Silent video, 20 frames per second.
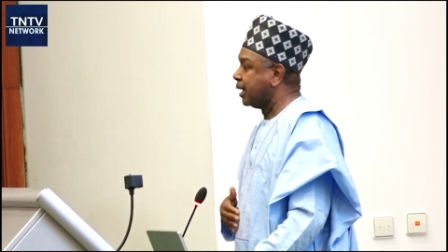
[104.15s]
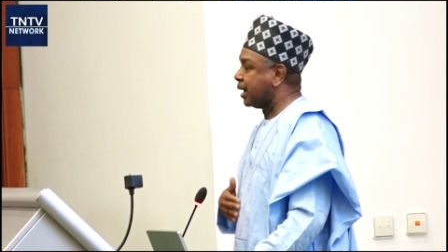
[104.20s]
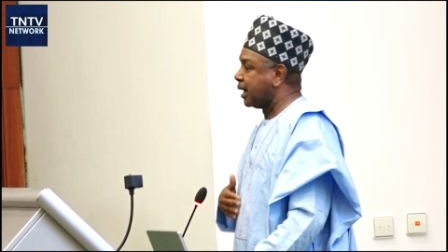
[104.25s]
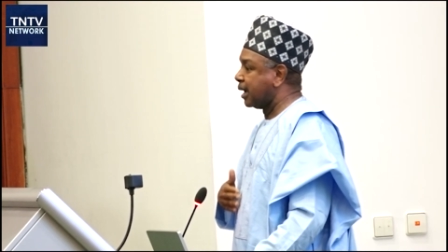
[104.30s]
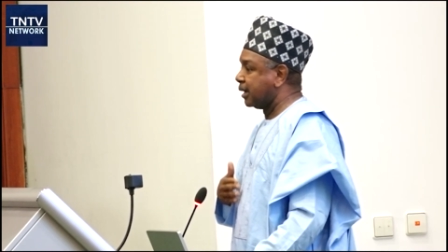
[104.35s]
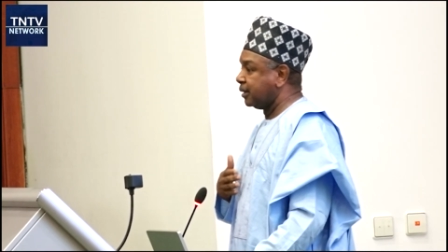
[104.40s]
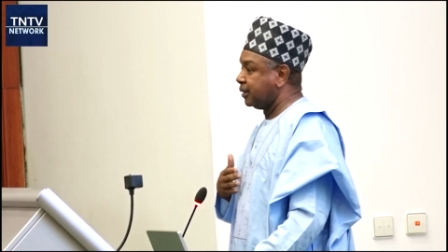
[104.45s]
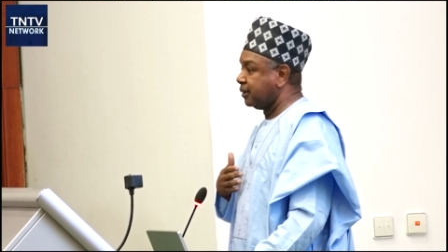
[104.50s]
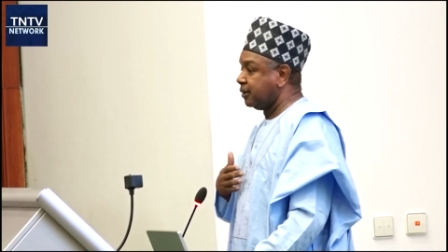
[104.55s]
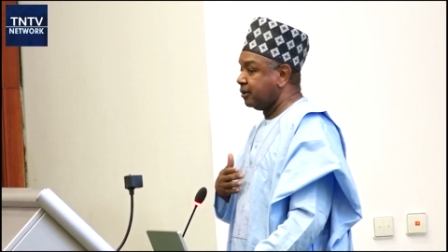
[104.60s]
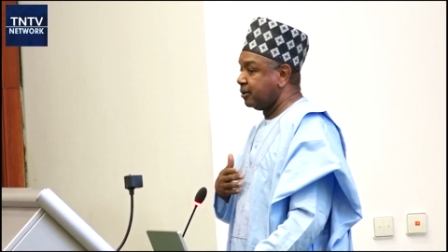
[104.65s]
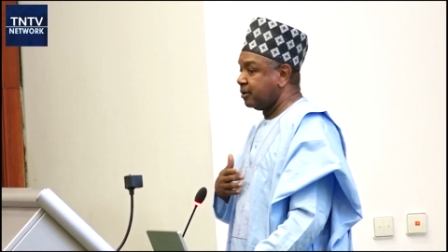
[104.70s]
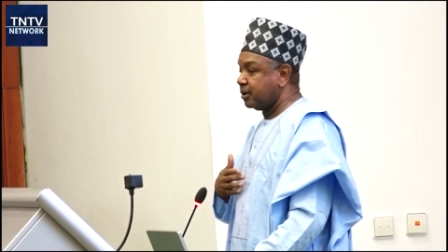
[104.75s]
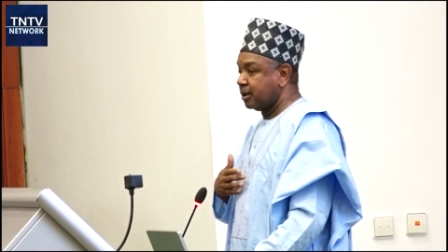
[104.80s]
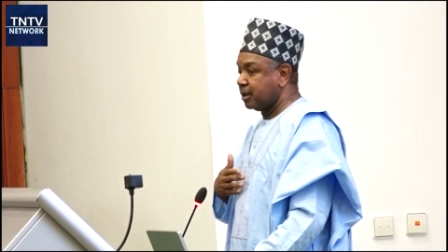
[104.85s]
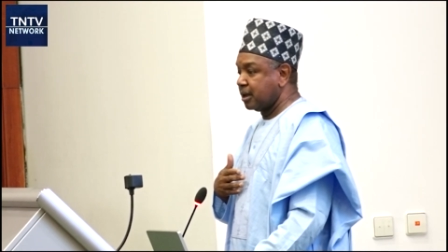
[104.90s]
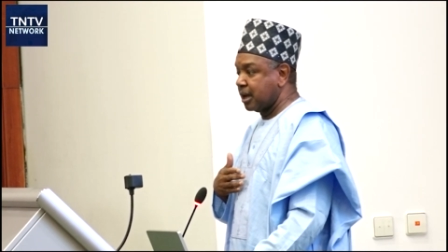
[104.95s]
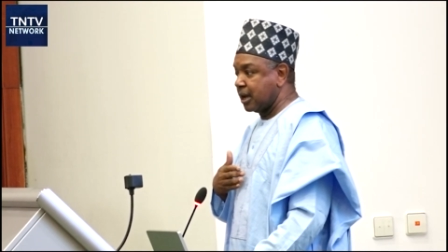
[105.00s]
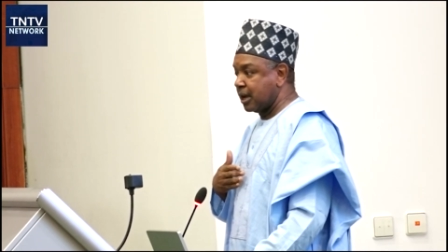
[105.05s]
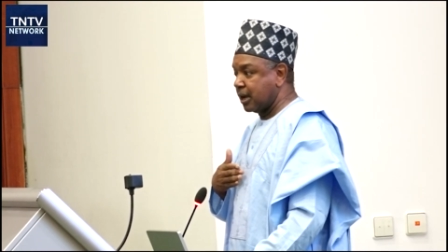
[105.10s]
and
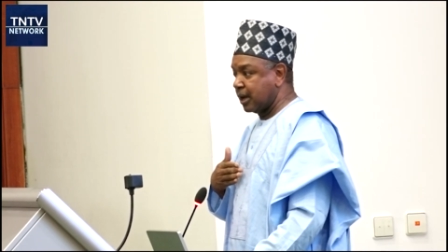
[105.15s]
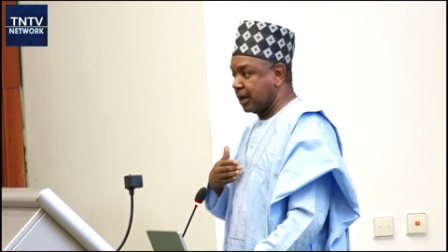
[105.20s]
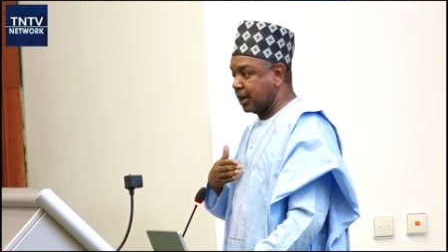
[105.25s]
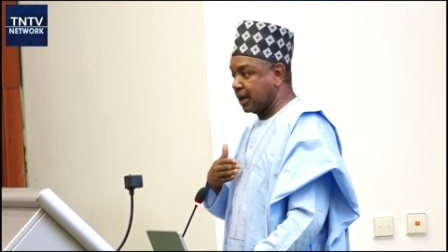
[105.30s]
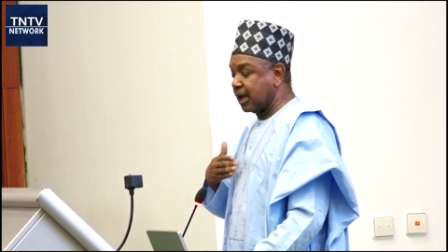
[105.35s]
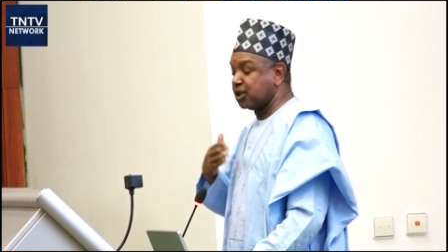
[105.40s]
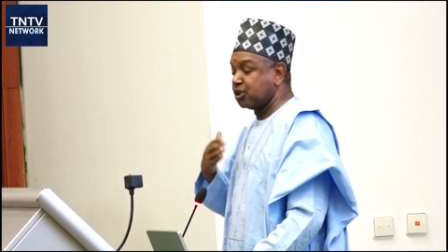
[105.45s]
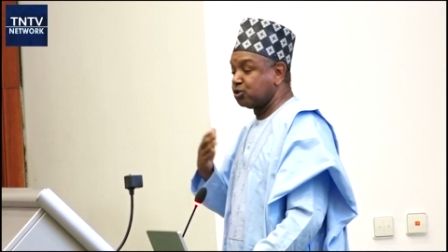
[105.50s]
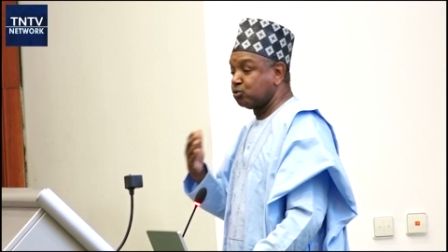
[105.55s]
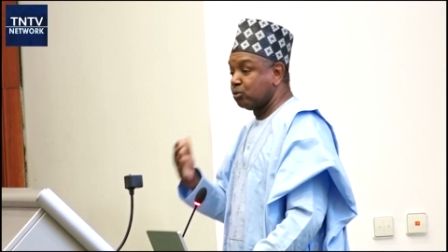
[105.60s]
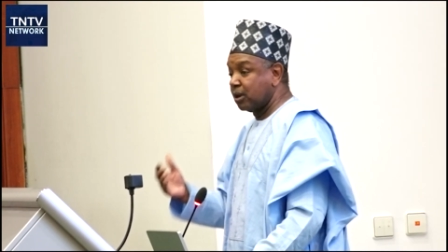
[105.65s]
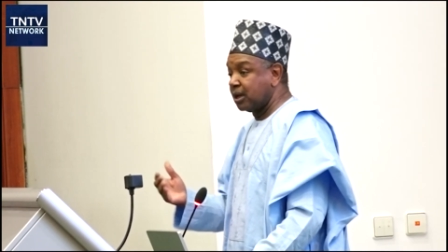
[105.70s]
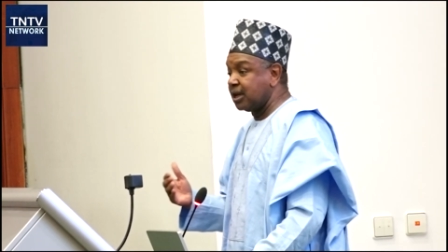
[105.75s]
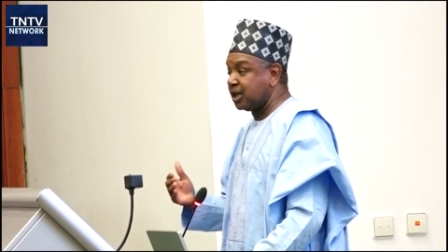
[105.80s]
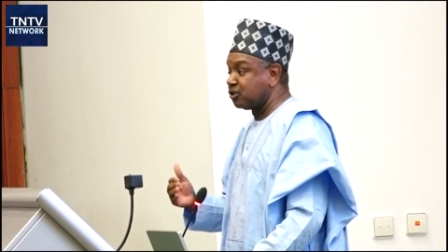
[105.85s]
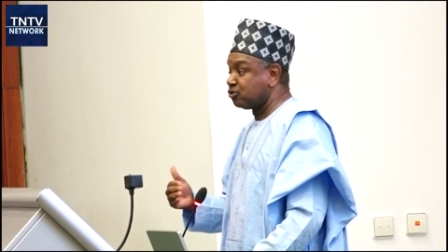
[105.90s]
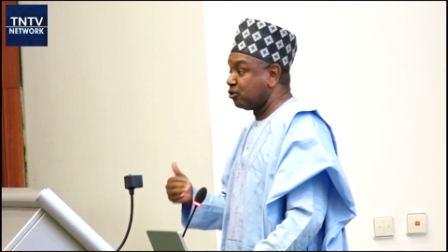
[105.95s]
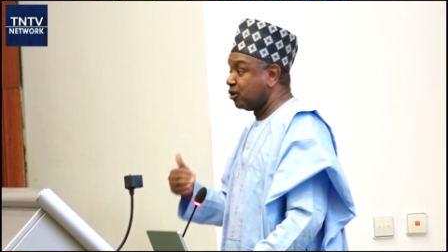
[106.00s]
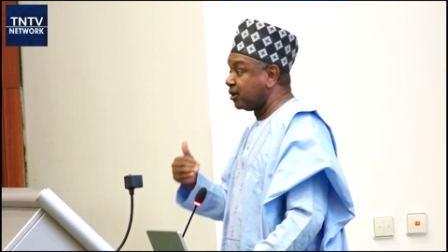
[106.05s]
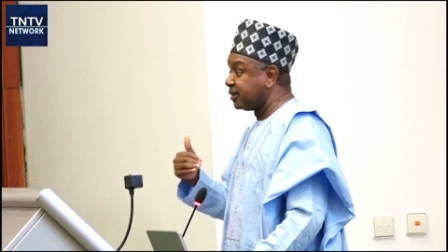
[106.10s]
as well
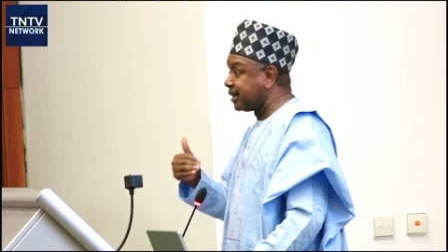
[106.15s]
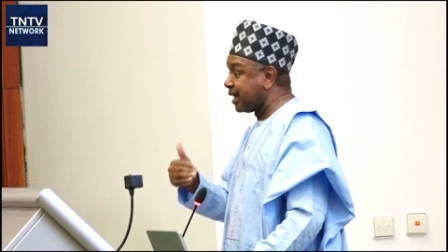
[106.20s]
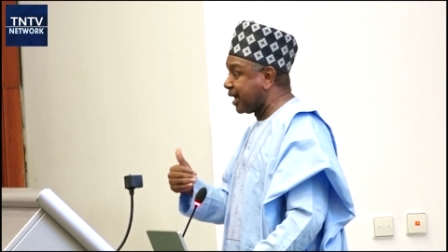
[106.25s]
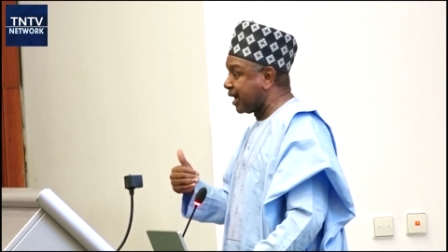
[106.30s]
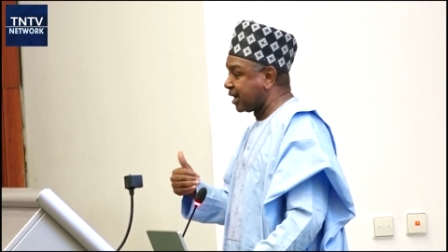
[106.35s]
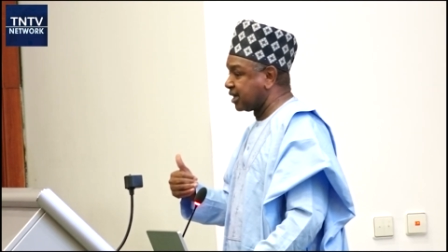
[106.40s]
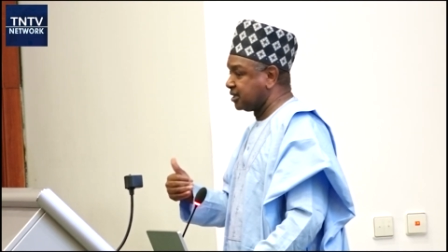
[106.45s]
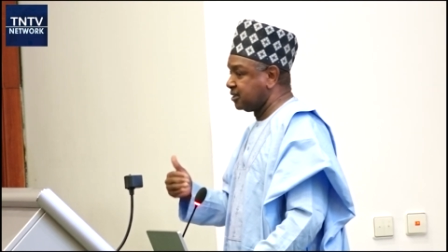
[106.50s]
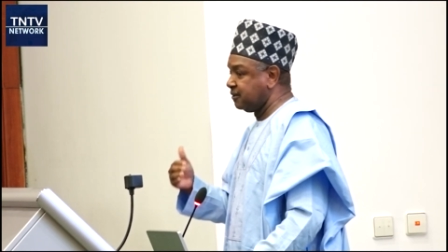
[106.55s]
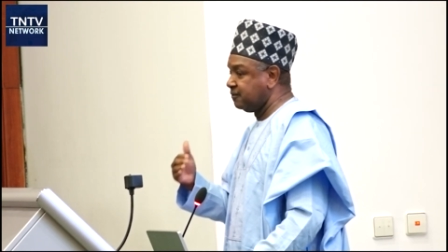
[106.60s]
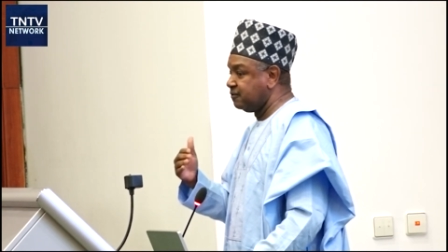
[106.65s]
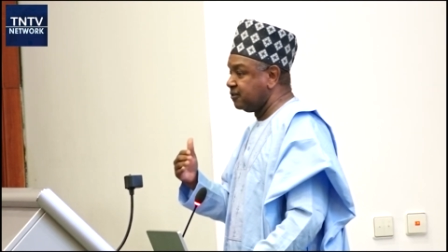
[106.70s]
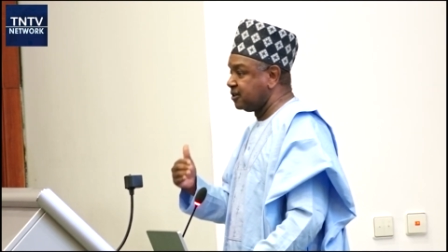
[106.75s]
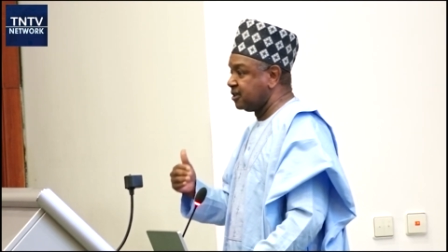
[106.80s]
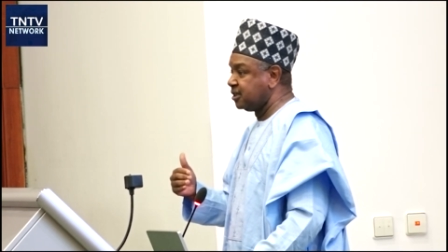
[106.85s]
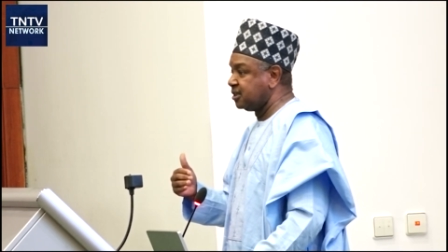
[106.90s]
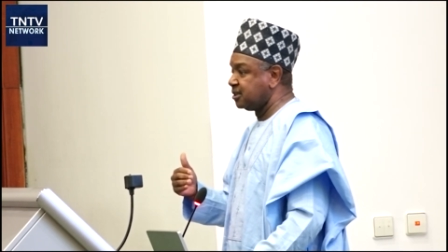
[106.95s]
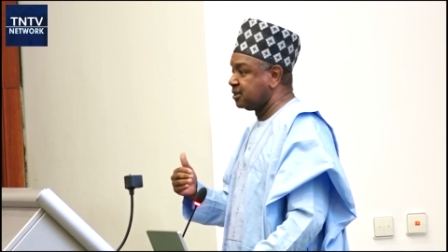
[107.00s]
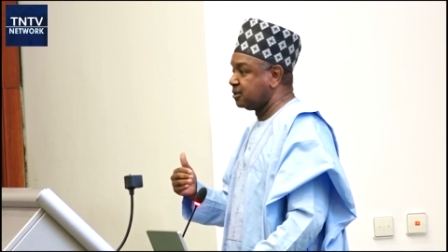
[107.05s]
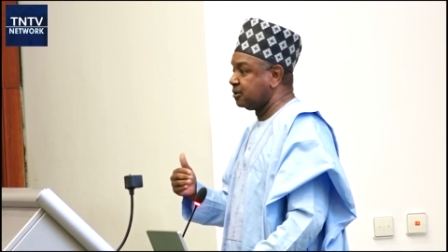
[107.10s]
as other
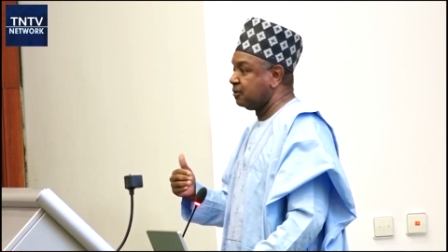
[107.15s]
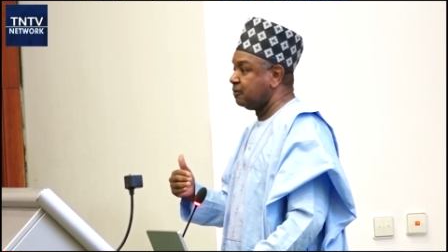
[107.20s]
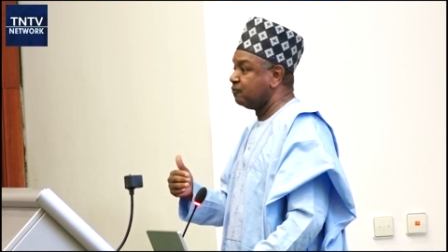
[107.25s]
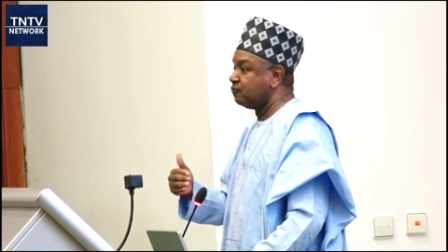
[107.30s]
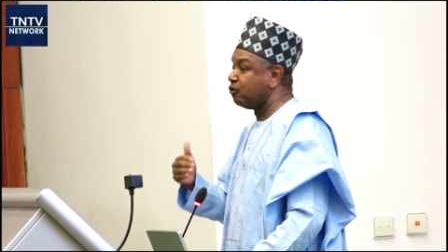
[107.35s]
activities